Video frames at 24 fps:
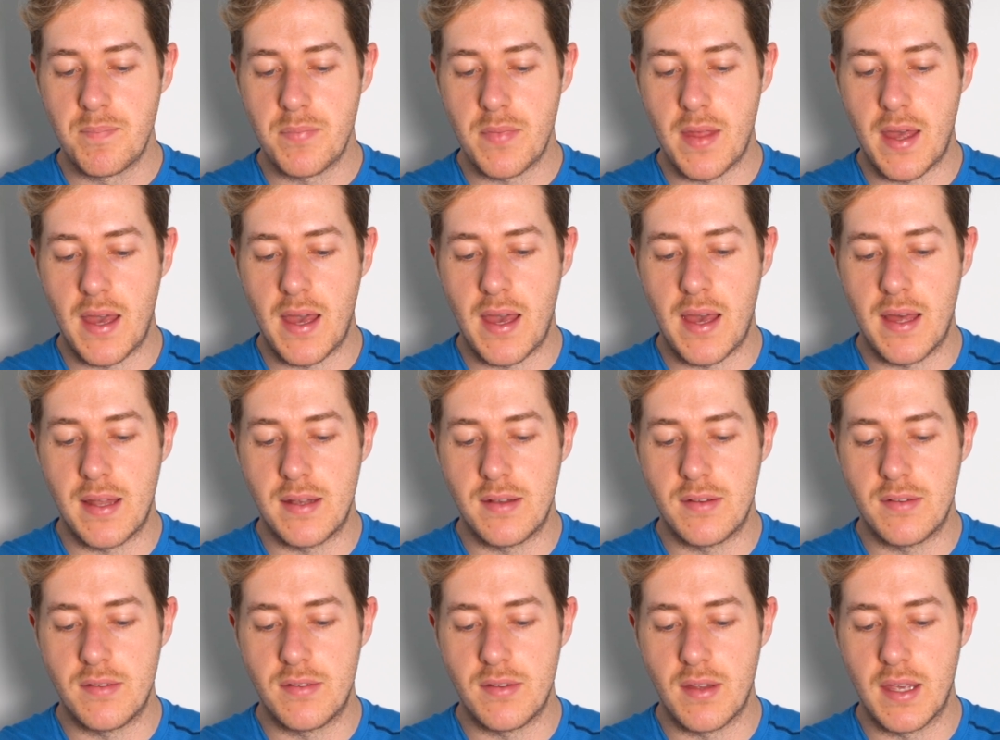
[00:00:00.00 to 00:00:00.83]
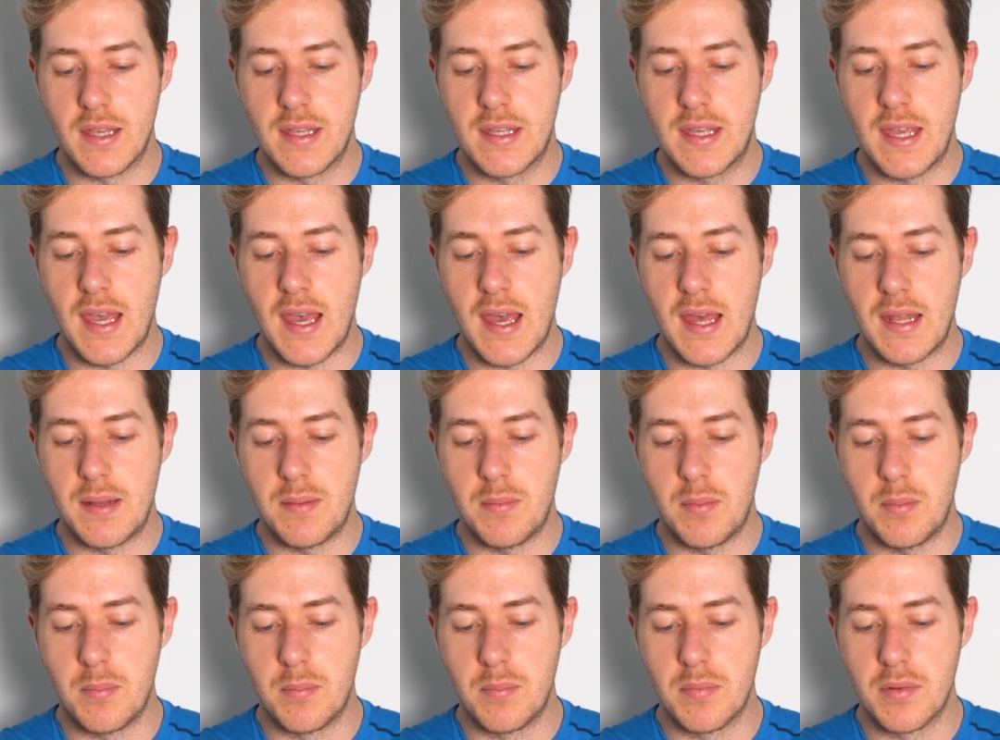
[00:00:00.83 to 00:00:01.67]
and
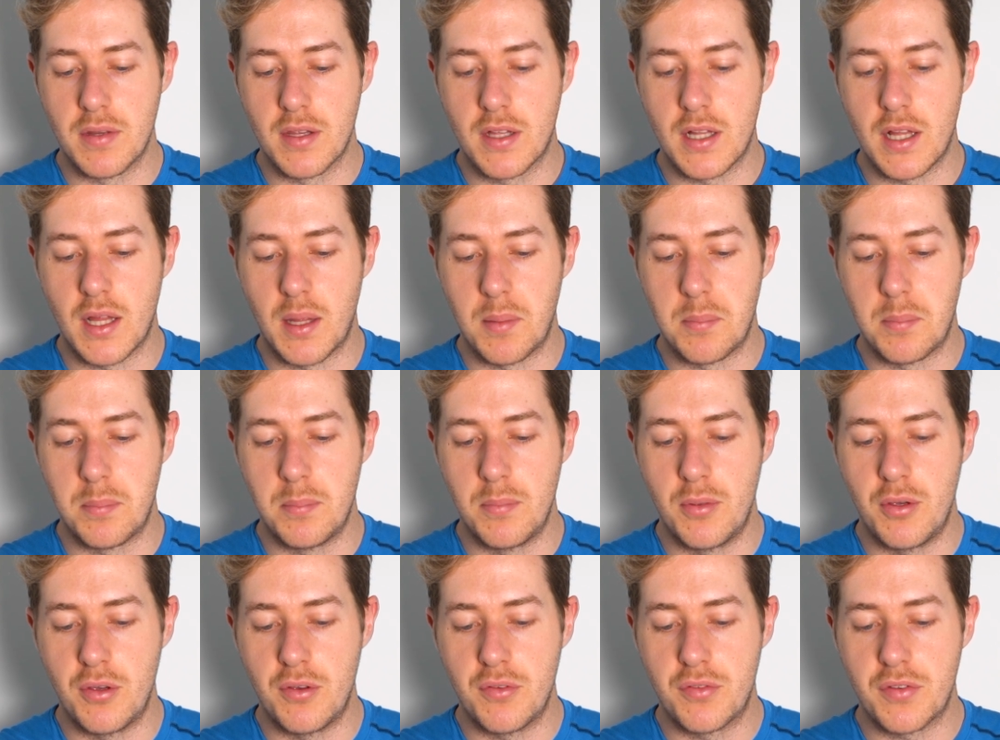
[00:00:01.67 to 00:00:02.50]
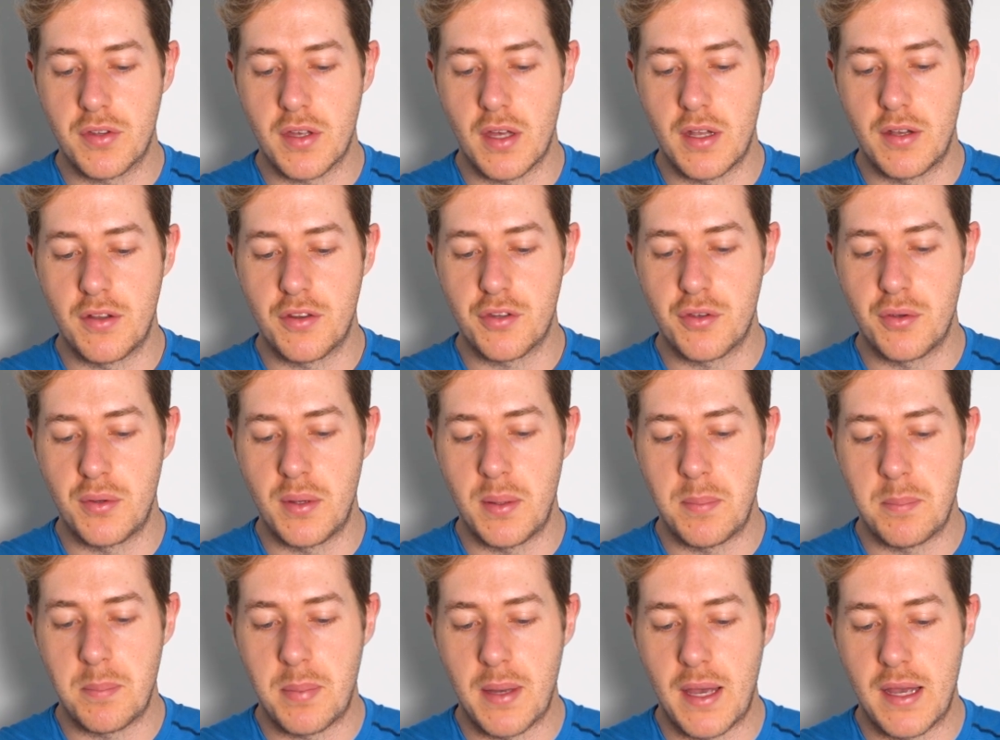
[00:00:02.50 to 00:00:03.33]
again the club moves kind of through
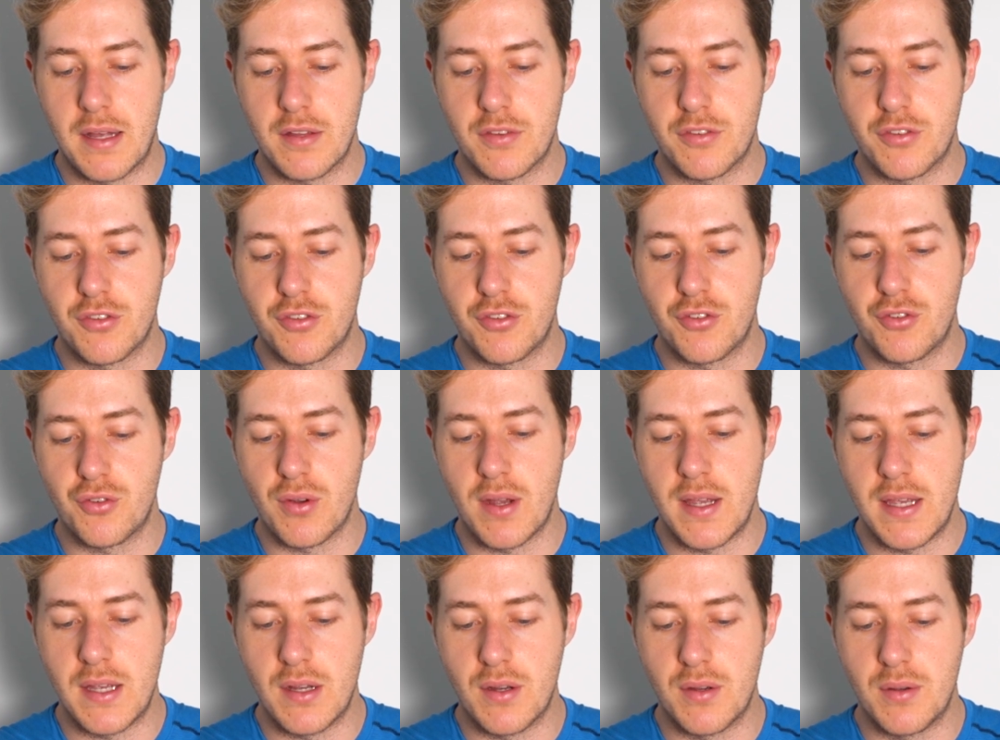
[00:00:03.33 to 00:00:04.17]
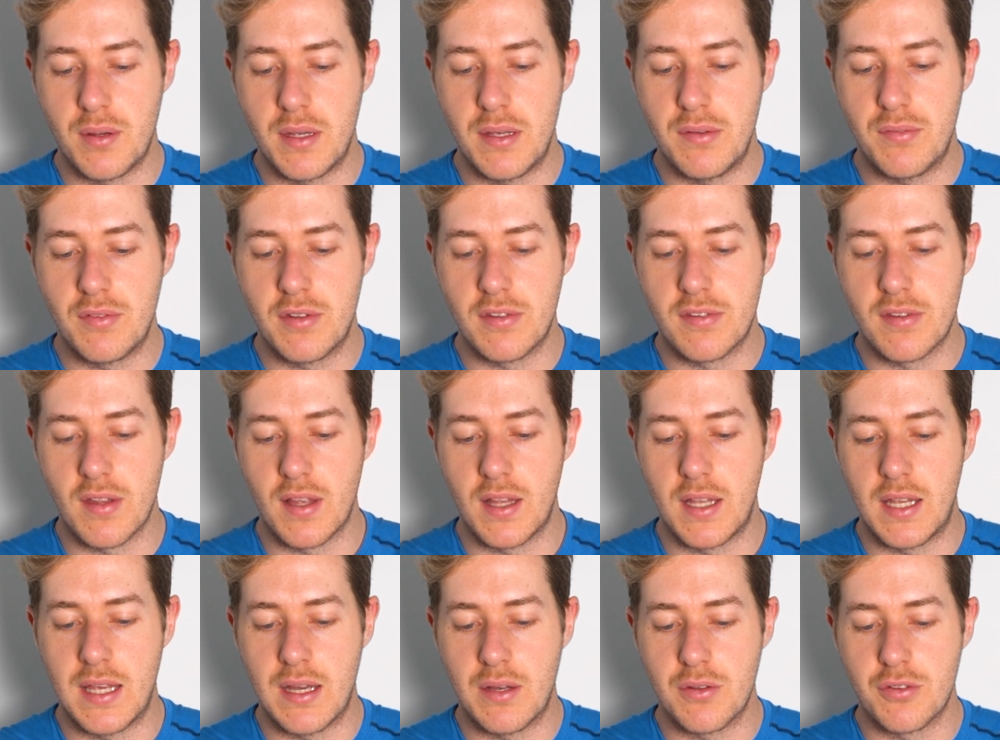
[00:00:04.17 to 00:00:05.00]
impact straight or even
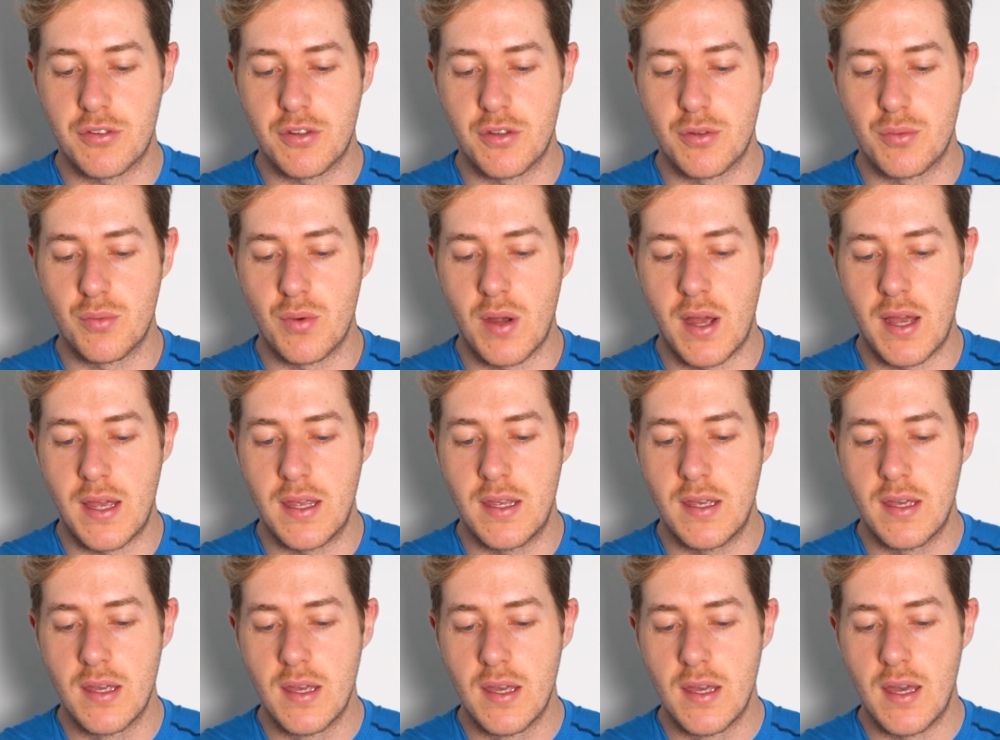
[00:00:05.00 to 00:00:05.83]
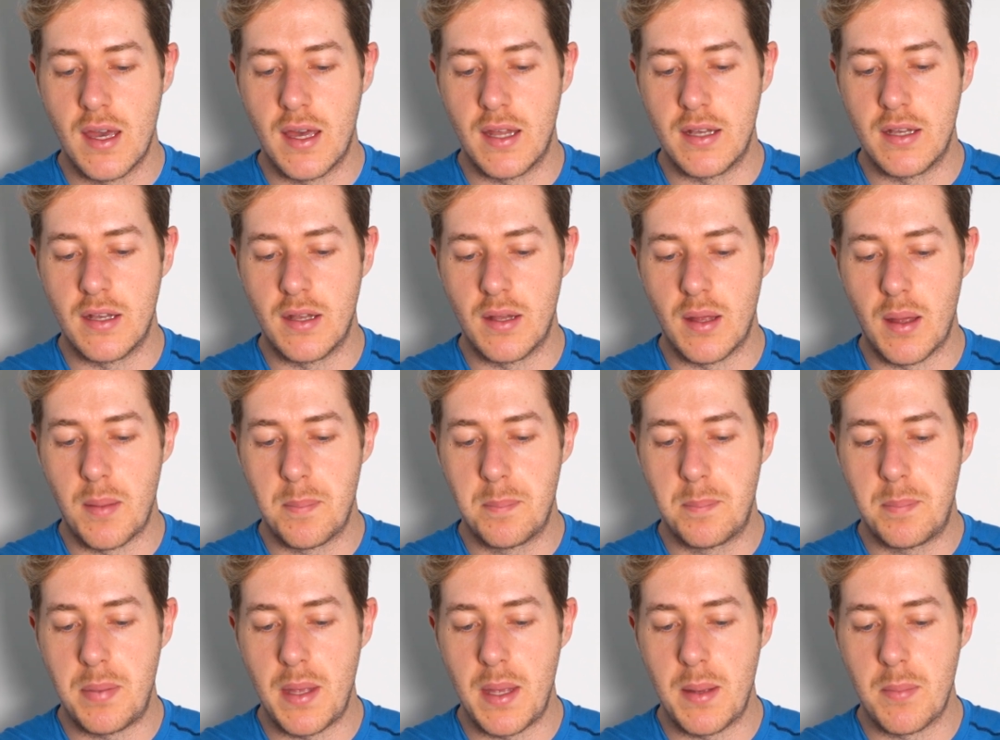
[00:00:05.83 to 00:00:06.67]
slightly out to the right, and a
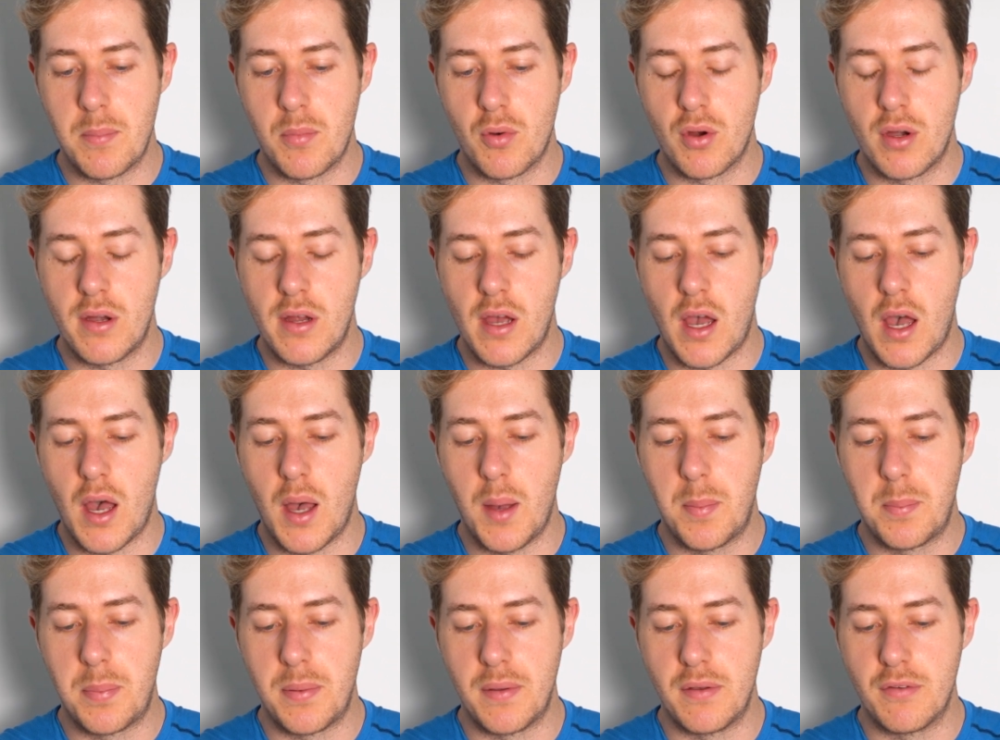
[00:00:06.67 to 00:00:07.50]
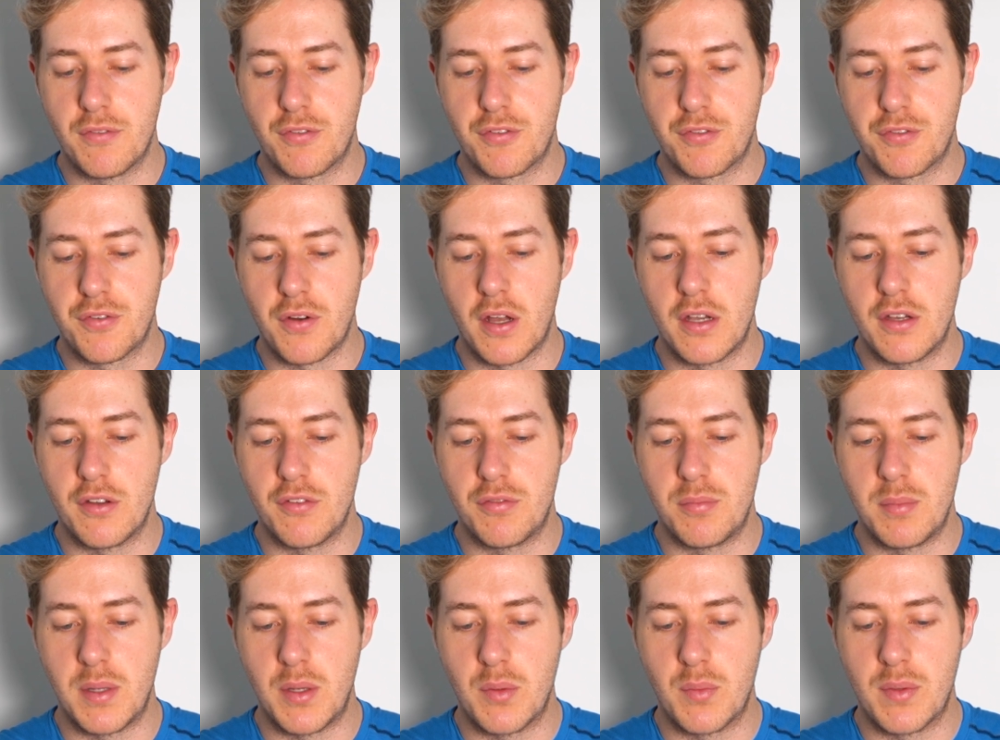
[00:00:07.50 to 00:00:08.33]
bit more up in front
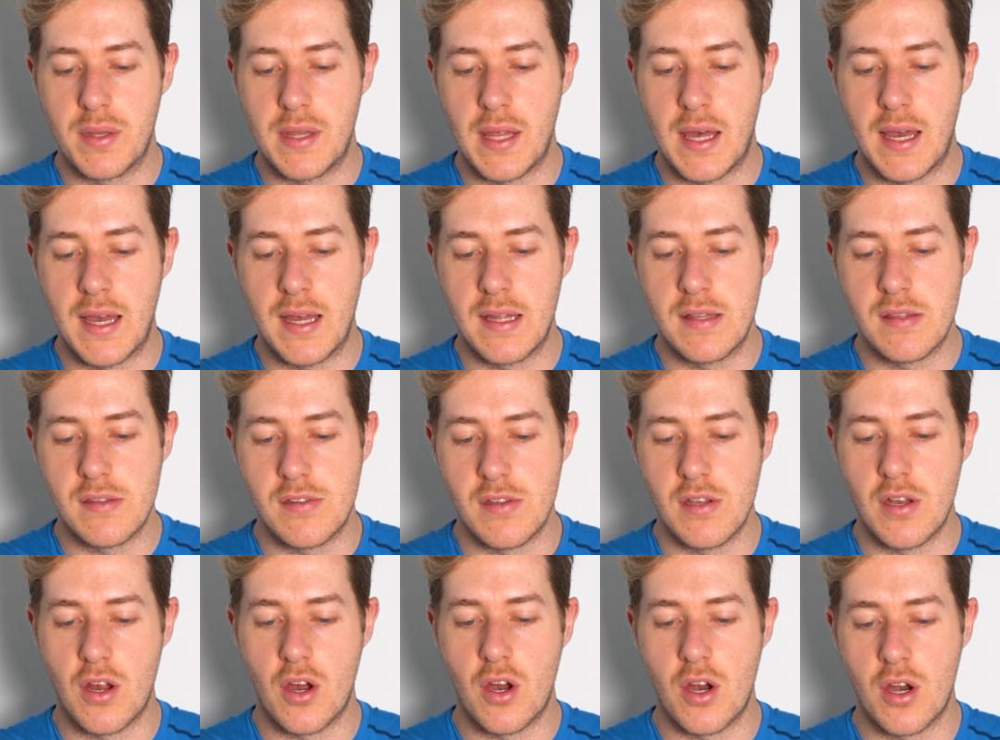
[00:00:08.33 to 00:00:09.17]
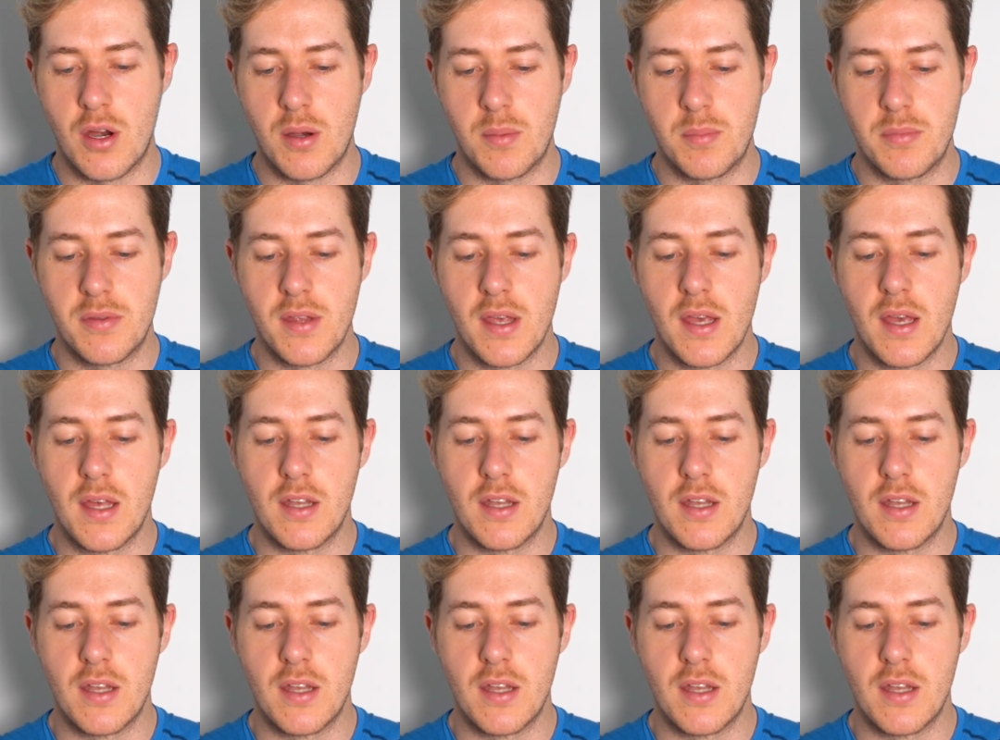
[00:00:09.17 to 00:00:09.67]
of me with the hands and arms.